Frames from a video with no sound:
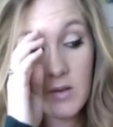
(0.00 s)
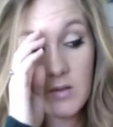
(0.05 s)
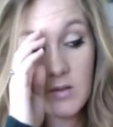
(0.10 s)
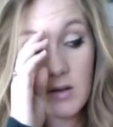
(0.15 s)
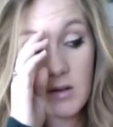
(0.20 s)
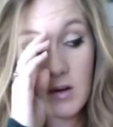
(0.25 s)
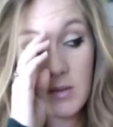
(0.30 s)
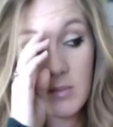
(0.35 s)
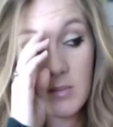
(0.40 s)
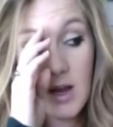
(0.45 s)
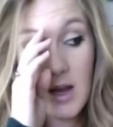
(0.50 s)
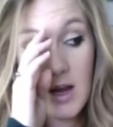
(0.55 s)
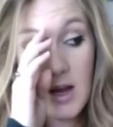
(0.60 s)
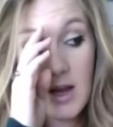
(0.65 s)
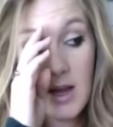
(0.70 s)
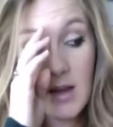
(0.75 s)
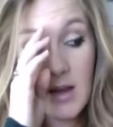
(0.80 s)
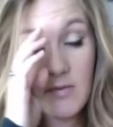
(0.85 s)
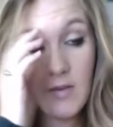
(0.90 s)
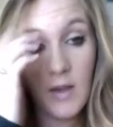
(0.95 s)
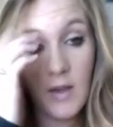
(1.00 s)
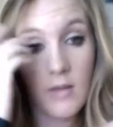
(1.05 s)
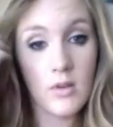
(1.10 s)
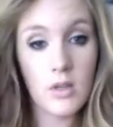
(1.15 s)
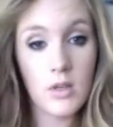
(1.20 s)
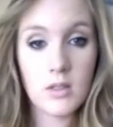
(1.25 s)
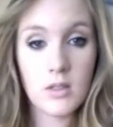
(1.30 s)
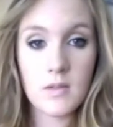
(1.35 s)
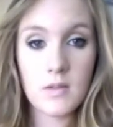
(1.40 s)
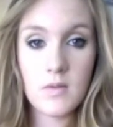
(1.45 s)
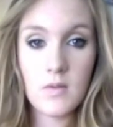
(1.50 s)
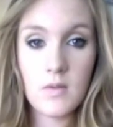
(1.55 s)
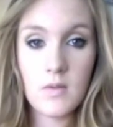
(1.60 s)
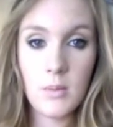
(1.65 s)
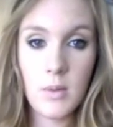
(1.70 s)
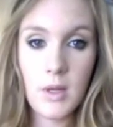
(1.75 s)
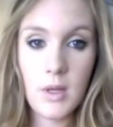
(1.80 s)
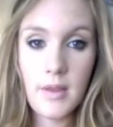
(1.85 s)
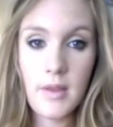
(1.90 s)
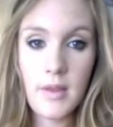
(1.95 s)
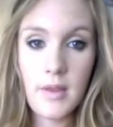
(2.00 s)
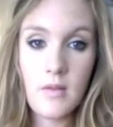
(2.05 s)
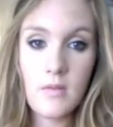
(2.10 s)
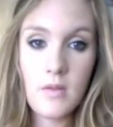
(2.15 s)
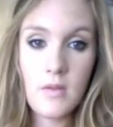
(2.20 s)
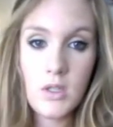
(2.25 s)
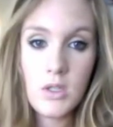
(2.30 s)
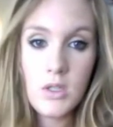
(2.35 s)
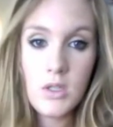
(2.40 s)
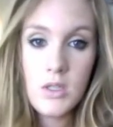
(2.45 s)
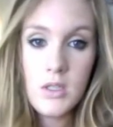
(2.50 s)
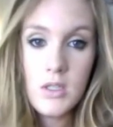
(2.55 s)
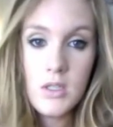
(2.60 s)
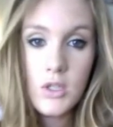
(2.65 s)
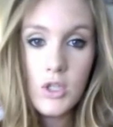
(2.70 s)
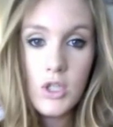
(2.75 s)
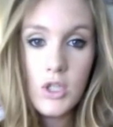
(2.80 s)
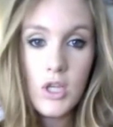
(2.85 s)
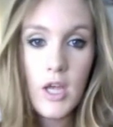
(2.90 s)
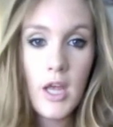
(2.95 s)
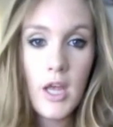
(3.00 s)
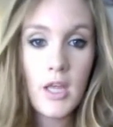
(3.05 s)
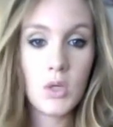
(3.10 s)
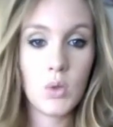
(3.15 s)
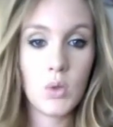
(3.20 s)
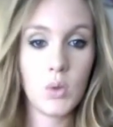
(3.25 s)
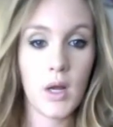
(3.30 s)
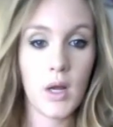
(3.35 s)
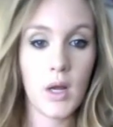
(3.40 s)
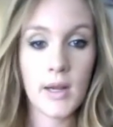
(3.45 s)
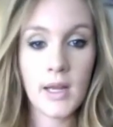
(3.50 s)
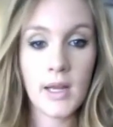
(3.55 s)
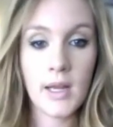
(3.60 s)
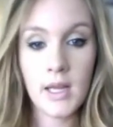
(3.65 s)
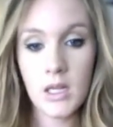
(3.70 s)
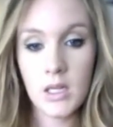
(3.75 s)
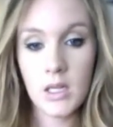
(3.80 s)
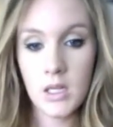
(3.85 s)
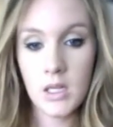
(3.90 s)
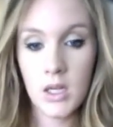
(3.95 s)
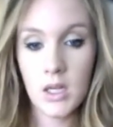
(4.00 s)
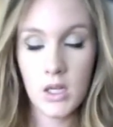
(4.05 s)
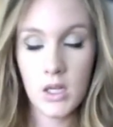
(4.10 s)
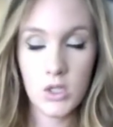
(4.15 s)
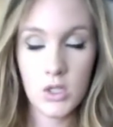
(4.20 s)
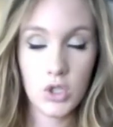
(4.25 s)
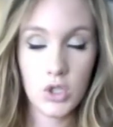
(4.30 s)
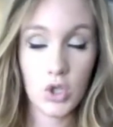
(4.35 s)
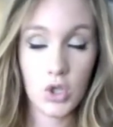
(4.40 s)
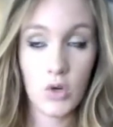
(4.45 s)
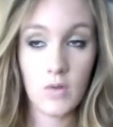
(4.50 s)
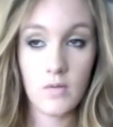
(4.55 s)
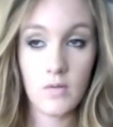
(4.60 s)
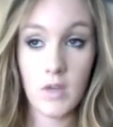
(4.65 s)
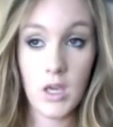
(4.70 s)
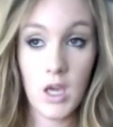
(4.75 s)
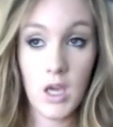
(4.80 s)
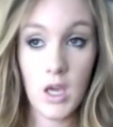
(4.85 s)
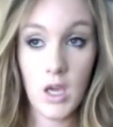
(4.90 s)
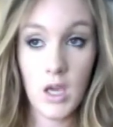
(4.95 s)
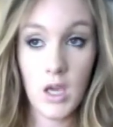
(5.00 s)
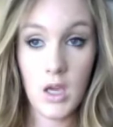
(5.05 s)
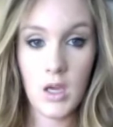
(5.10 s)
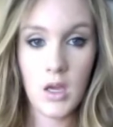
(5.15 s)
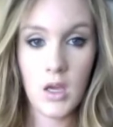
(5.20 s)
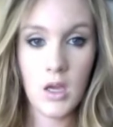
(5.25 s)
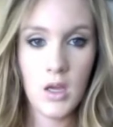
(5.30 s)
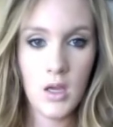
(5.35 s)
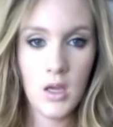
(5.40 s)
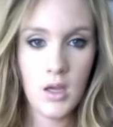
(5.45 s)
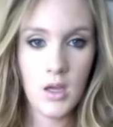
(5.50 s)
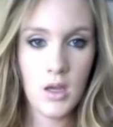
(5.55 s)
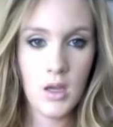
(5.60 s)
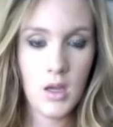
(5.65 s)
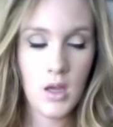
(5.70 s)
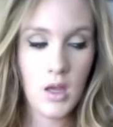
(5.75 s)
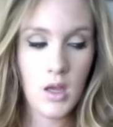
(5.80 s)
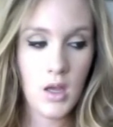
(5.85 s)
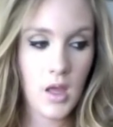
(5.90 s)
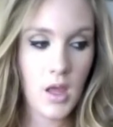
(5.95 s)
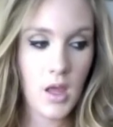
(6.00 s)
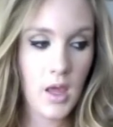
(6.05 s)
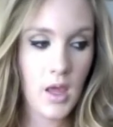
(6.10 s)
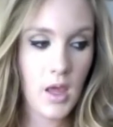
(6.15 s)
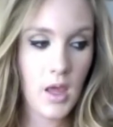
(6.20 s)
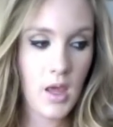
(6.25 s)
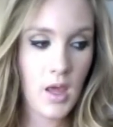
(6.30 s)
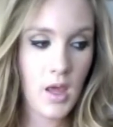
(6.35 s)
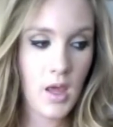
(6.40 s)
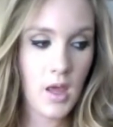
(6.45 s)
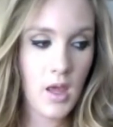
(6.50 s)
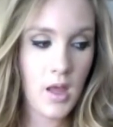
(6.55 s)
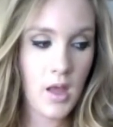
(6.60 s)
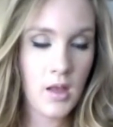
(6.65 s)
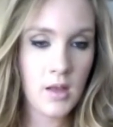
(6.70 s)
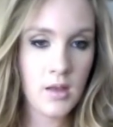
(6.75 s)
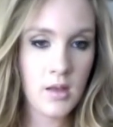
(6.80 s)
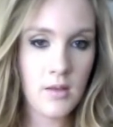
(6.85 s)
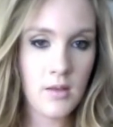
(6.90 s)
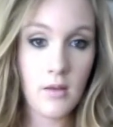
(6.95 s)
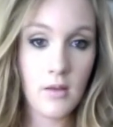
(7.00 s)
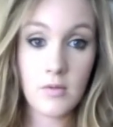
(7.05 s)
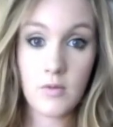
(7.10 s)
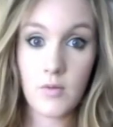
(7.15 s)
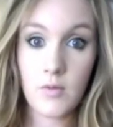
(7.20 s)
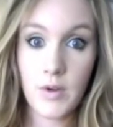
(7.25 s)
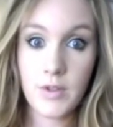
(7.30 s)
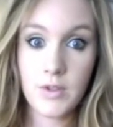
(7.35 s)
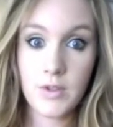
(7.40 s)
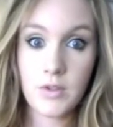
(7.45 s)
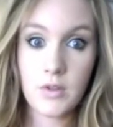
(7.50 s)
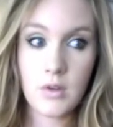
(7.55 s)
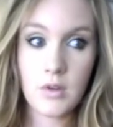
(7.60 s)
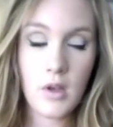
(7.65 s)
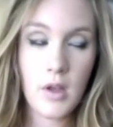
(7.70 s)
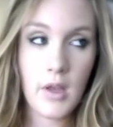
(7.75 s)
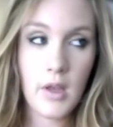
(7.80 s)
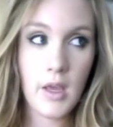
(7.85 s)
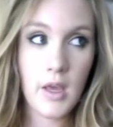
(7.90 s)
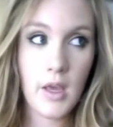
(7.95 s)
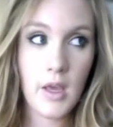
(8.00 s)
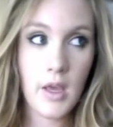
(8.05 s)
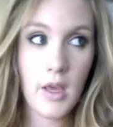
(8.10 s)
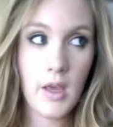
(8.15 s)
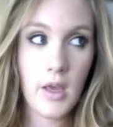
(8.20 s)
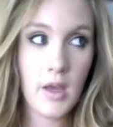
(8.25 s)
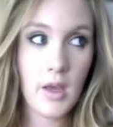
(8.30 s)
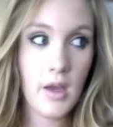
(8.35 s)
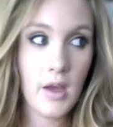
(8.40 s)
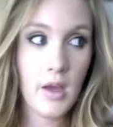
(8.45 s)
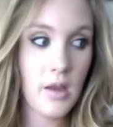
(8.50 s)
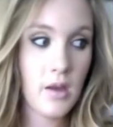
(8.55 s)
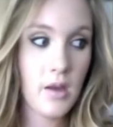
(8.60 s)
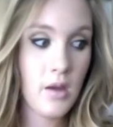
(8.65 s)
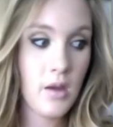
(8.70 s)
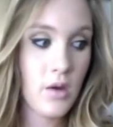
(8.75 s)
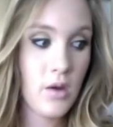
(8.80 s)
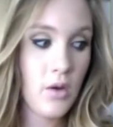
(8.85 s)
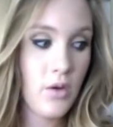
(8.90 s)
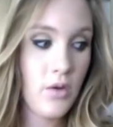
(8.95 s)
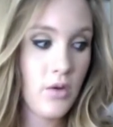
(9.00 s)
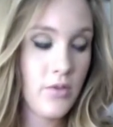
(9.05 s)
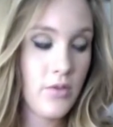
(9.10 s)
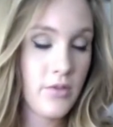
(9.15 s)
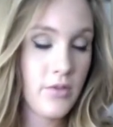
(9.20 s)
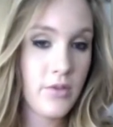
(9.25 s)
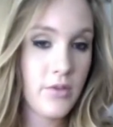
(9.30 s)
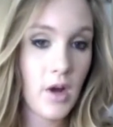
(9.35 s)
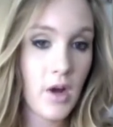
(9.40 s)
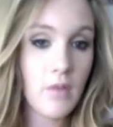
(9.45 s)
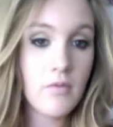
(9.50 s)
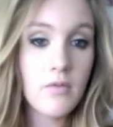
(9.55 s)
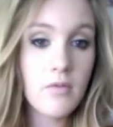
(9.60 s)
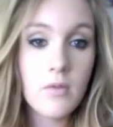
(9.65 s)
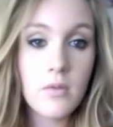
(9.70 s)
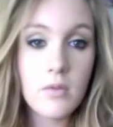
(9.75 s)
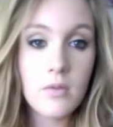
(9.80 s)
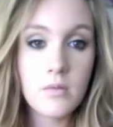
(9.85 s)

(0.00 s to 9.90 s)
are my favorites for the month of January, Janvier, and that was French, and stuff.